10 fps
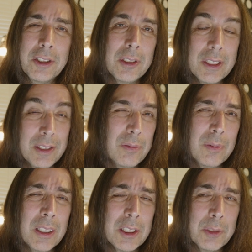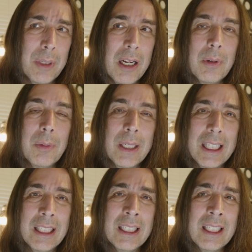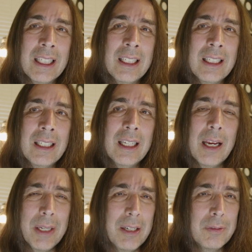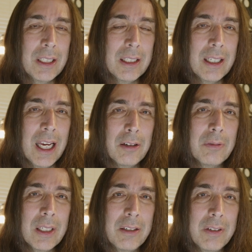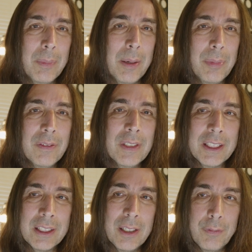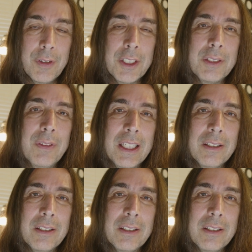or it's probably, I don't really remember if it's the first video